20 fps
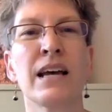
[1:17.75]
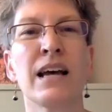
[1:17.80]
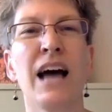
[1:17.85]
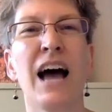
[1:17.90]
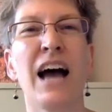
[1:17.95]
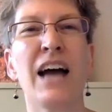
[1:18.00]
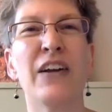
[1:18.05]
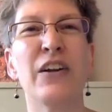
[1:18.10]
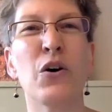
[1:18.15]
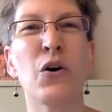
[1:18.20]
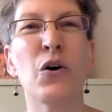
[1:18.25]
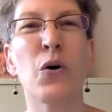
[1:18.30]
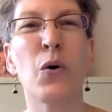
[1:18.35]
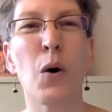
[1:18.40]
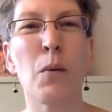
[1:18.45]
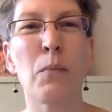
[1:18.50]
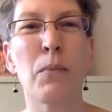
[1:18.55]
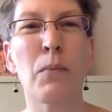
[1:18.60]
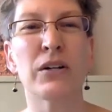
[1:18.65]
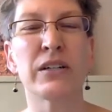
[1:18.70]
I
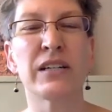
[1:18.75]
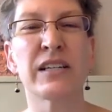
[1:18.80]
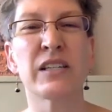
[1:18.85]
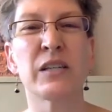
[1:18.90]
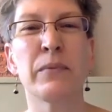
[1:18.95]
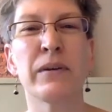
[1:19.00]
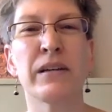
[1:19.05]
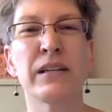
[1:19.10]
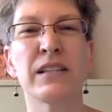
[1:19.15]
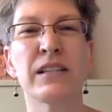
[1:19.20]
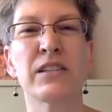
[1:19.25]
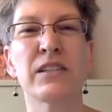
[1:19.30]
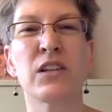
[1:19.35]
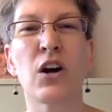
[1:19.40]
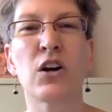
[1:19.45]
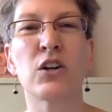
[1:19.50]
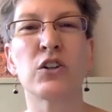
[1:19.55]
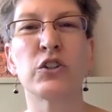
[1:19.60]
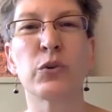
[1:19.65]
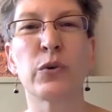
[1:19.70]
know participants
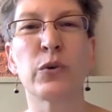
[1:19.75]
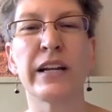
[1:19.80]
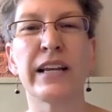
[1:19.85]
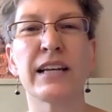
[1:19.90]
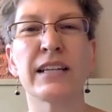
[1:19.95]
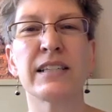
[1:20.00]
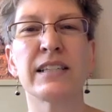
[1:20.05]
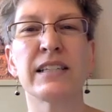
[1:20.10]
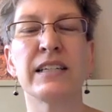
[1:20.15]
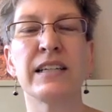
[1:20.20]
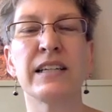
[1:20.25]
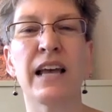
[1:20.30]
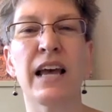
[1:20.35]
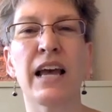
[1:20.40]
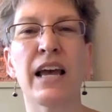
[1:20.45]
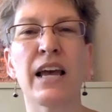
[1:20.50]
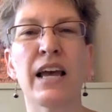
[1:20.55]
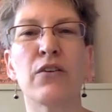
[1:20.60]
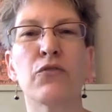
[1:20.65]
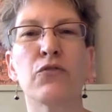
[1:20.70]
are joining us
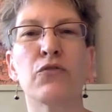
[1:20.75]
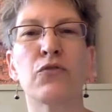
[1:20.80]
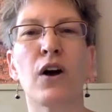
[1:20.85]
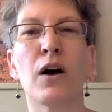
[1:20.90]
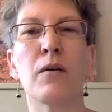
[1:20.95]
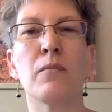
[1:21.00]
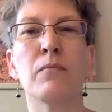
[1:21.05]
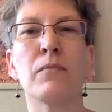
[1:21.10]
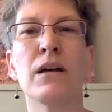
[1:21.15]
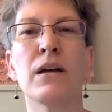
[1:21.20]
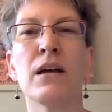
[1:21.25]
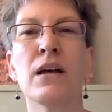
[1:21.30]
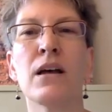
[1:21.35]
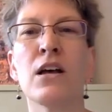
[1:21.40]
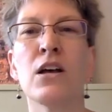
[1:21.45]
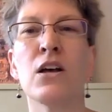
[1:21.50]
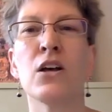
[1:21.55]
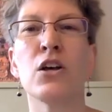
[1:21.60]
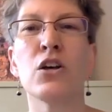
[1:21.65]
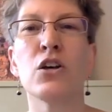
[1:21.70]
today from
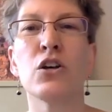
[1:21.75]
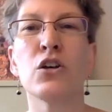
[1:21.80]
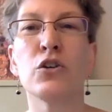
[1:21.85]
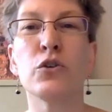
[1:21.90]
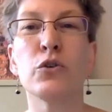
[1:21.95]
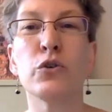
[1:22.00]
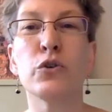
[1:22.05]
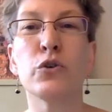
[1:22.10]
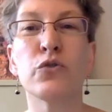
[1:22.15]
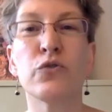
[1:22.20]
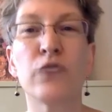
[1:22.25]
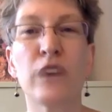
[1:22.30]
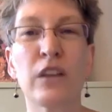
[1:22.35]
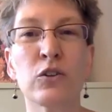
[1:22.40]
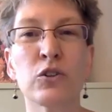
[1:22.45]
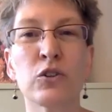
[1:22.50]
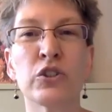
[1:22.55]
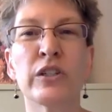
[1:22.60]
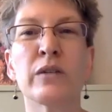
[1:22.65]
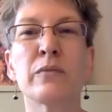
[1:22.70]
UU
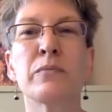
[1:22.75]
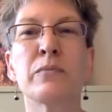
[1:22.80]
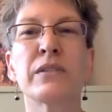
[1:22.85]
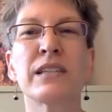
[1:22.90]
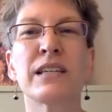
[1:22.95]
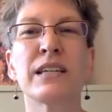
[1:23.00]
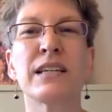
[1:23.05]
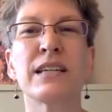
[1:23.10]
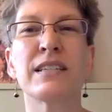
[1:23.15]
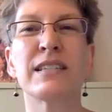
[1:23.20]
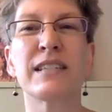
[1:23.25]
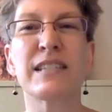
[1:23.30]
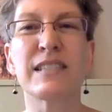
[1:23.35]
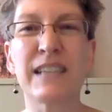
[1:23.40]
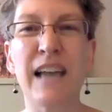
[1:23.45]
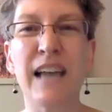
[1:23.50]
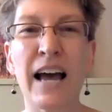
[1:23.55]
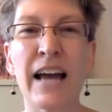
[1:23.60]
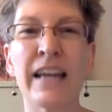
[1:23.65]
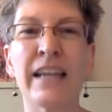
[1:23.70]
fellowships,
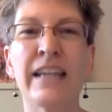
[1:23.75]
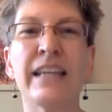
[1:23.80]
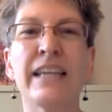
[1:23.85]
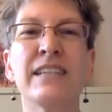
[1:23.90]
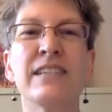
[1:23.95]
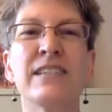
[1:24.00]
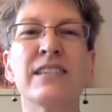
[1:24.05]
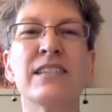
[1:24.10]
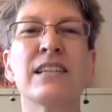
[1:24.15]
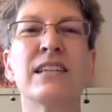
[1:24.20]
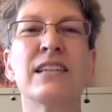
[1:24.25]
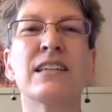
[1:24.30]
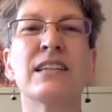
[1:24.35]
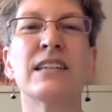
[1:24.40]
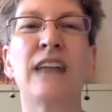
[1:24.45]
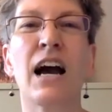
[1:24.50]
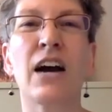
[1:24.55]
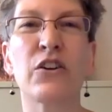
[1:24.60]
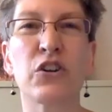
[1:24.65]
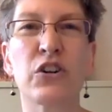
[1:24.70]
societies,
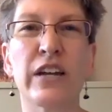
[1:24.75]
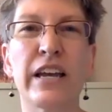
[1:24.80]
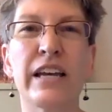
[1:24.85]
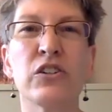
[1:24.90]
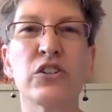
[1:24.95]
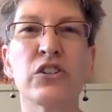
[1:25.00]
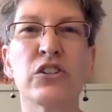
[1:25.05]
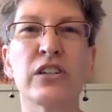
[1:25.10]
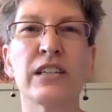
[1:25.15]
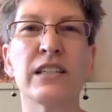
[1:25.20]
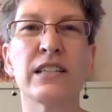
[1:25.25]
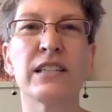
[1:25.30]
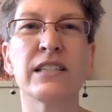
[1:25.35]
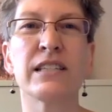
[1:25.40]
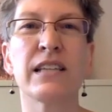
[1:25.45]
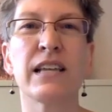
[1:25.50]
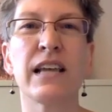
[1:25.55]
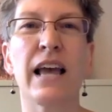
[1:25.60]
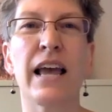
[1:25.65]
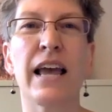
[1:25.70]

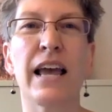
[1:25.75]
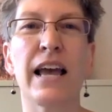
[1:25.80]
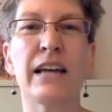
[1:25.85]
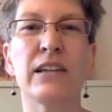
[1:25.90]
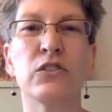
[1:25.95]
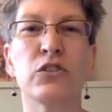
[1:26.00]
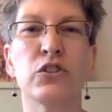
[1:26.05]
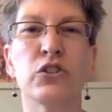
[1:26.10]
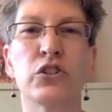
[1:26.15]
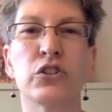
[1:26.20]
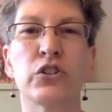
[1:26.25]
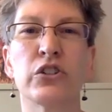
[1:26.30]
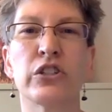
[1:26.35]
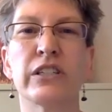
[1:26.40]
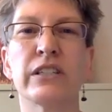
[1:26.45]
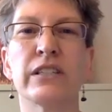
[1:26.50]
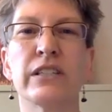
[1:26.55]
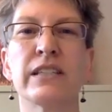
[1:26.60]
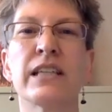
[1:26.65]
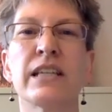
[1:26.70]
congregations, and
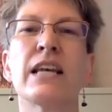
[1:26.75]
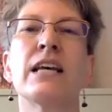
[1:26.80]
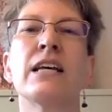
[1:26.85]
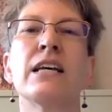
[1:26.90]
churches.